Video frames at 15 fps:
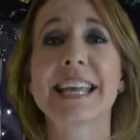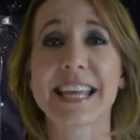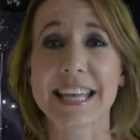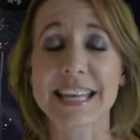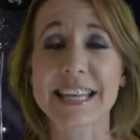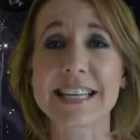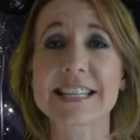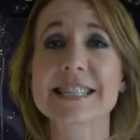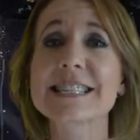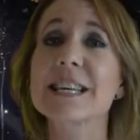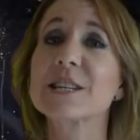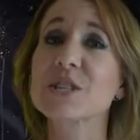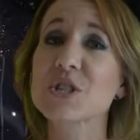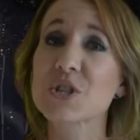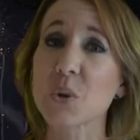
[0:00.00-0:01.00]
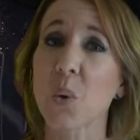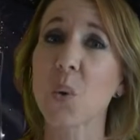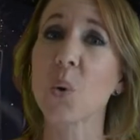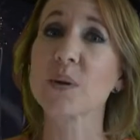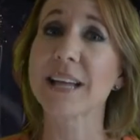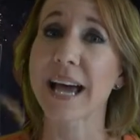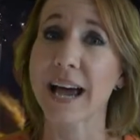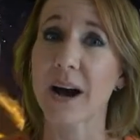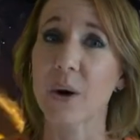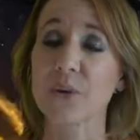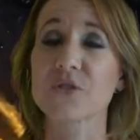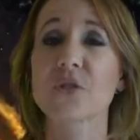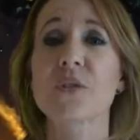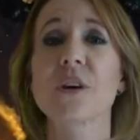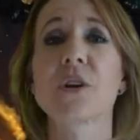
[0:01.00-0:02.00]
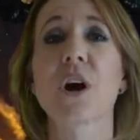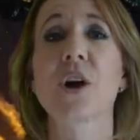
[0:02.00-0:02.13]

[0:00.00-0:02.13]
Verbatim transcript: is sold out, so there